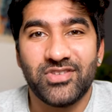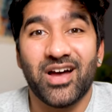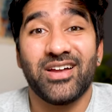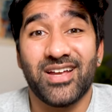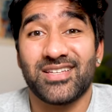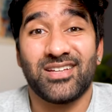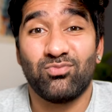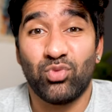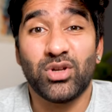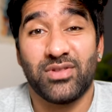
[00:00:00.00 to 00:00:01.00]
done as I
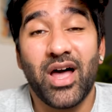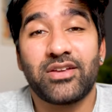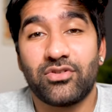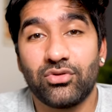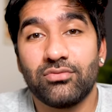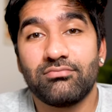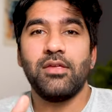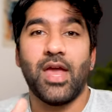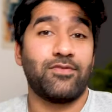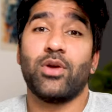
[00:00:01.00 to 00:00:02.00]
would have liked to.
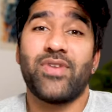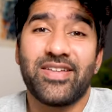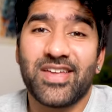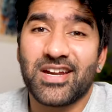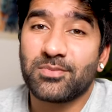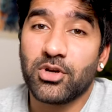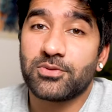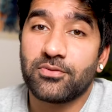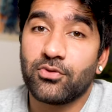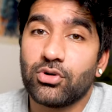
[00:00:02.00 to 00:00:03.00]
Have you ever had that
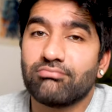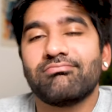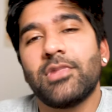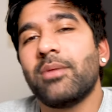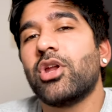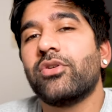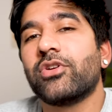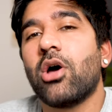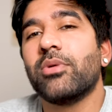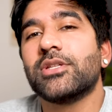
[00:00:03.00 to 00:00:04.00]
experience before? Let me know in the
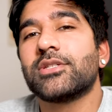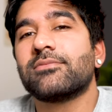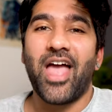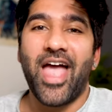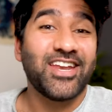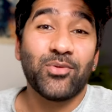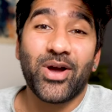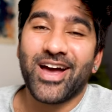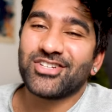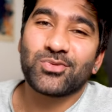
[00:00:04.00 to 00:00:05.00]
comments.
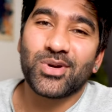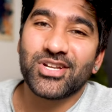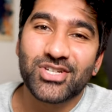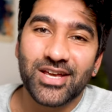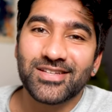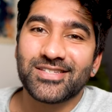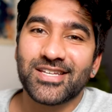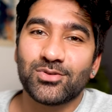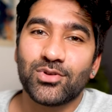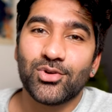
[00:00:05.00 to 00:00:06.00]
Anyway, I just wanted to share these
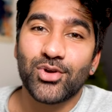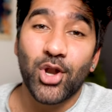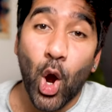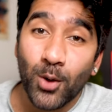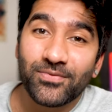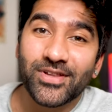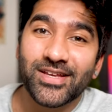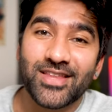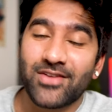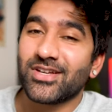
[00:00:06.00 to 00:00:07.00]
things with you, and
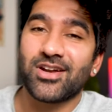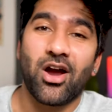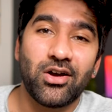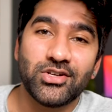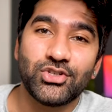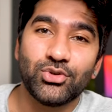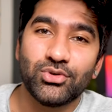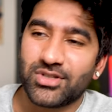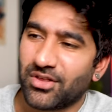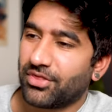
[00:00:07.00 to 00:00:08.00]
hopefully they've encouraged
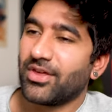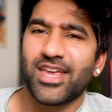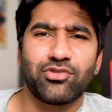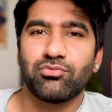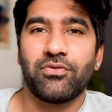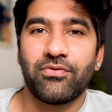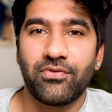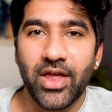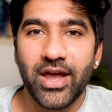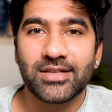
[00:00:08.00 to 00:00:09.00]
you to think and
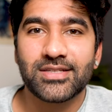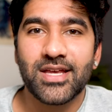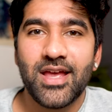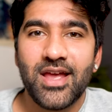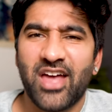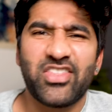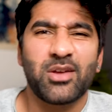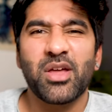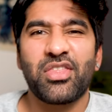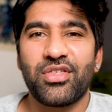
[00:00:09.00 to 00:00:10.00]
reflect and
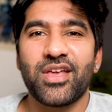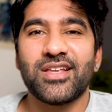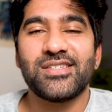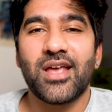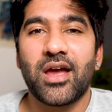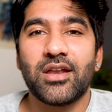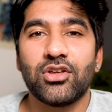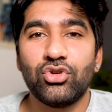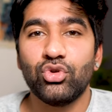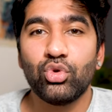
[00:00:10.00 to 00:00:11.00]
think about things that
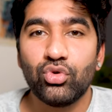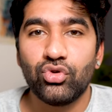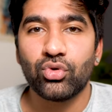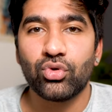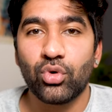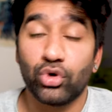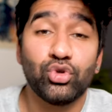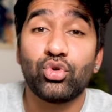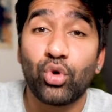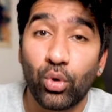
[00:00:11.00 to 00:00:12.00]
you do or
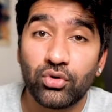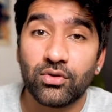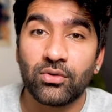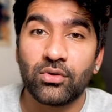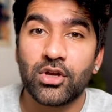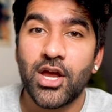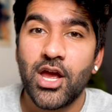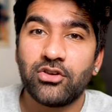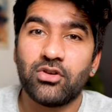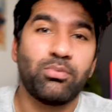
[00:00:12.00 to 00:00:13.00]
you could do
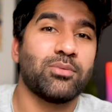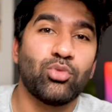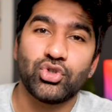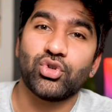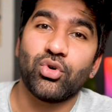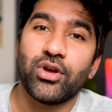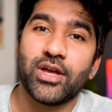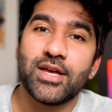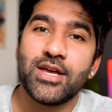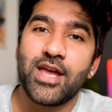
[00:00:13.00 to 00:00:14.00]
to bring more
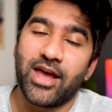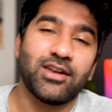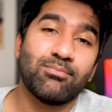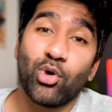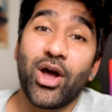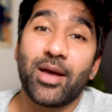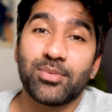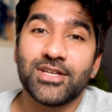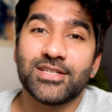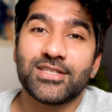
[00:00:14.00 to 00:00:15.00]
joy and more
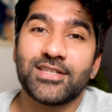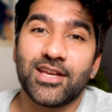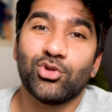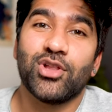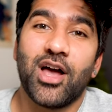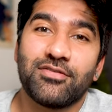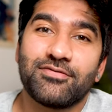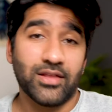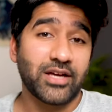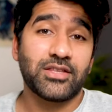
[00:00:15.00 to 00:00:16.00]
happiness in your
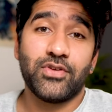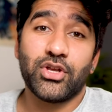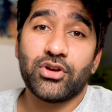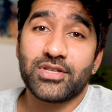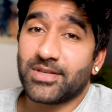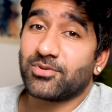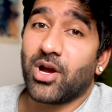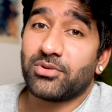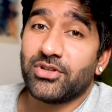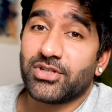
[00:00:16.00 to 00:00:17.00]
life. Like the video and
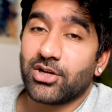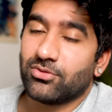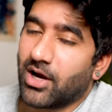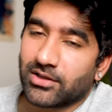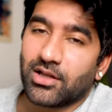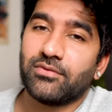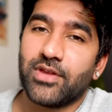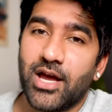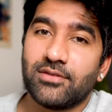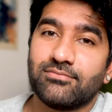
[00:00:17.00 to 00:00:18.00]
subscribe to the channel. I'd love
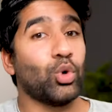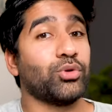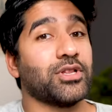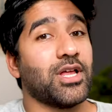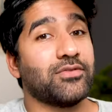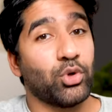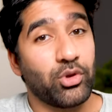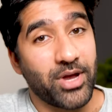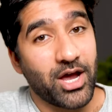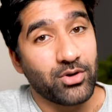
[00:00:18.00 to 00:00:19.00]
that. All the love and all
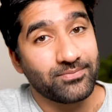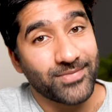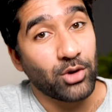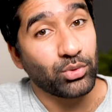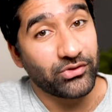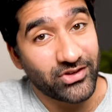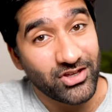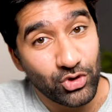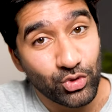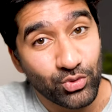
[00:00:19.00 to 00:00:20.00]
the power. I will see
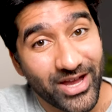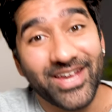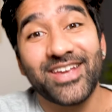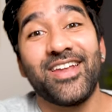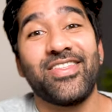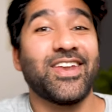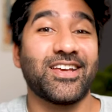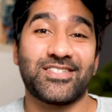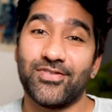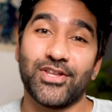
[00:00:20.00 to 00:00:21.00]
you in the
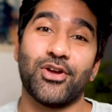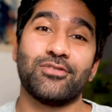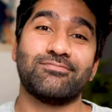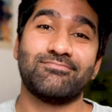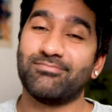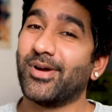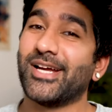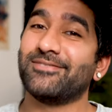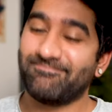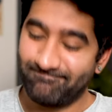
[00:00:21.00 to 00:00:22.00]
next video.
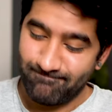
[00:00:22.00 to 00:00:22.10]
Bye.